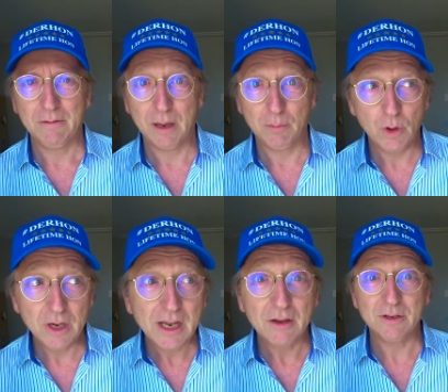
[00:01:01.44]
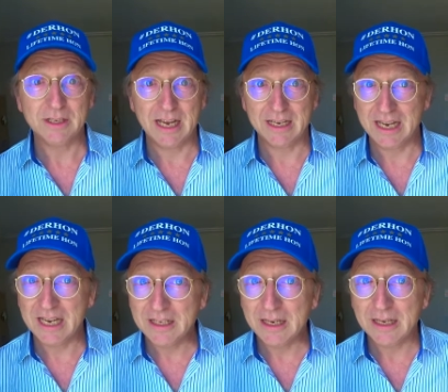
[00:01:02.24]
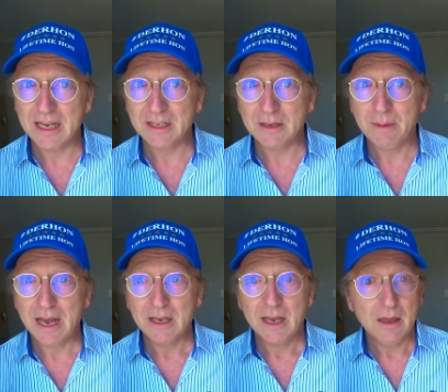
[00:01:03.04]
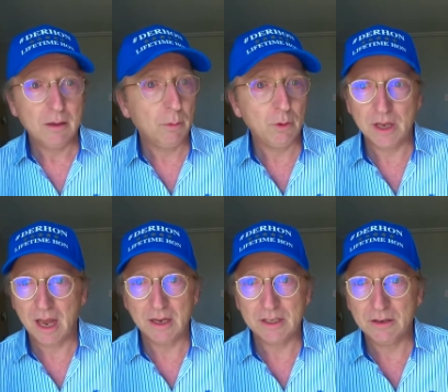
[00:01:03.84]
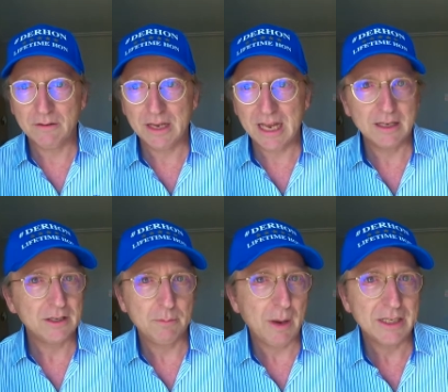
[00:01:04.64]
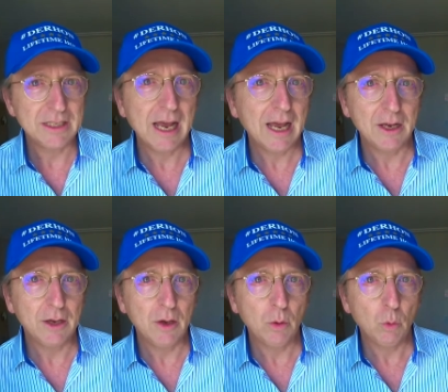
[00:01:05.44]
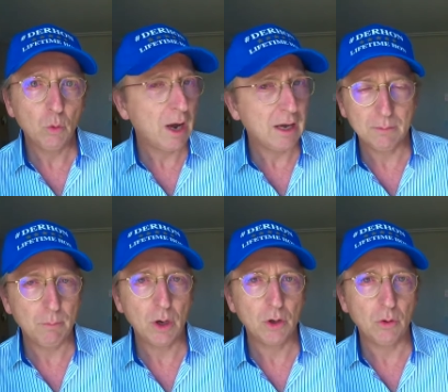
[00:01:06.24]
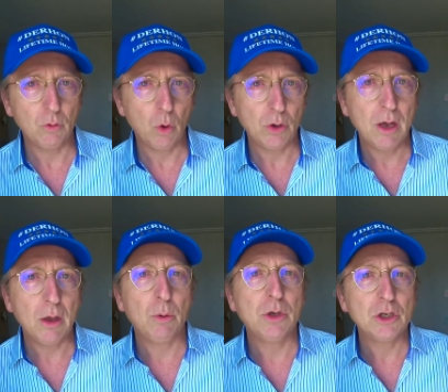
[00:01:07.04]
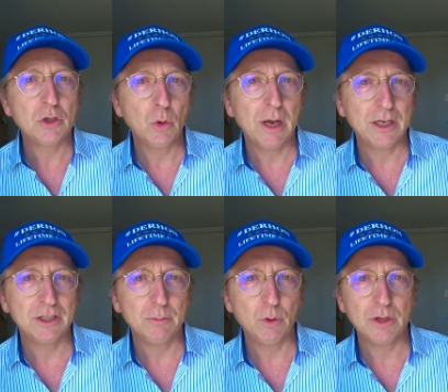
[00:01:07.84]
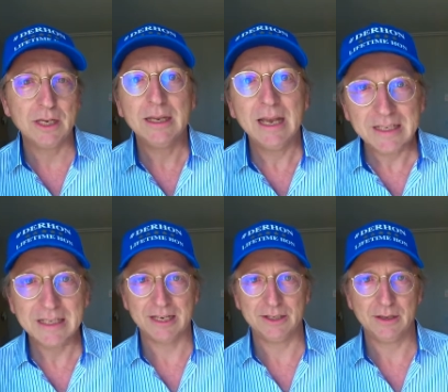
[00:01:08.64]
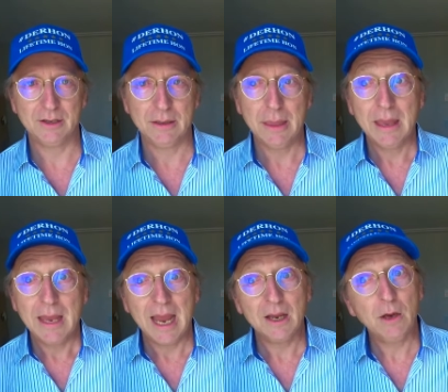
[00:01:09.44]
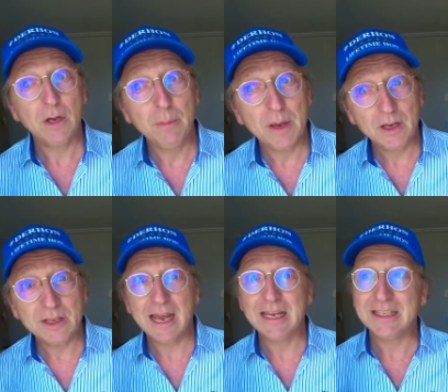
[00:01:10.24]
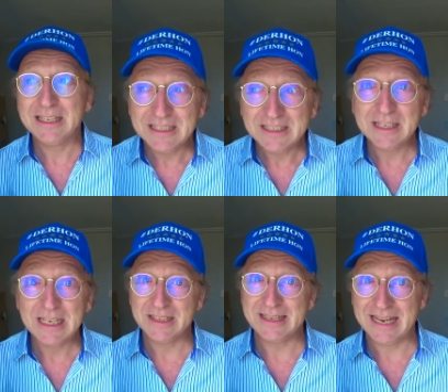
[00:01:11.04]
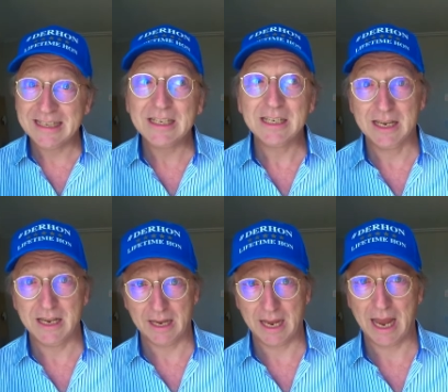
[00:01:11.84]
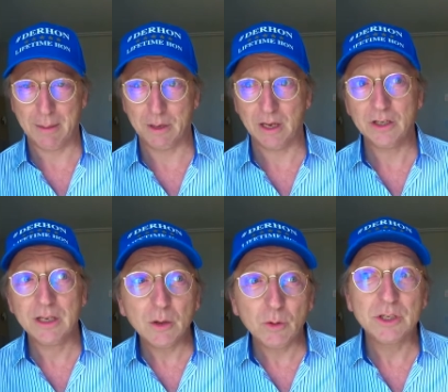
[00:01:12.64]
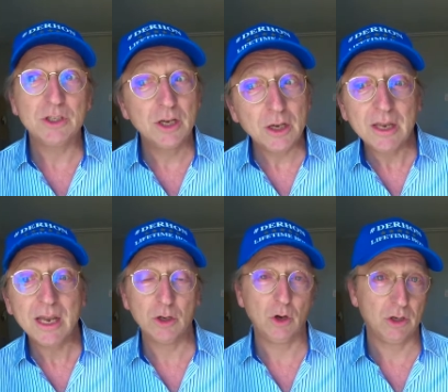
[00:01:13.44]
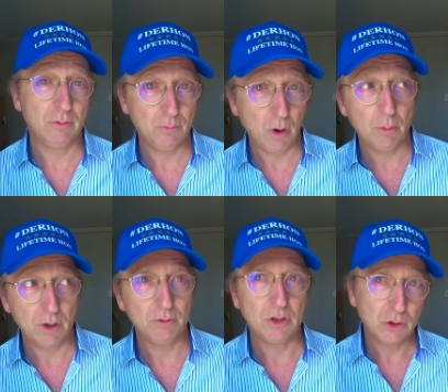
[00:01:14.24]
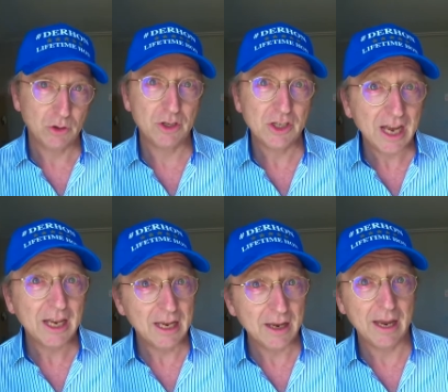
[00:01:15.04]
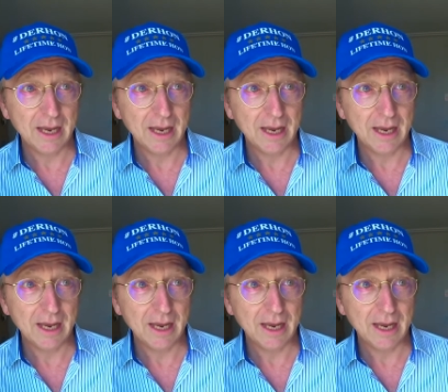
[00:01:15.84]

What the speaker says: I book here for 10 days, doesn't matter, regardless of the length of my stay. One bottle of water, which is quite disappointing, that's it. And only because I insisted intensely, and because there were certainly a lot of problems during check-in,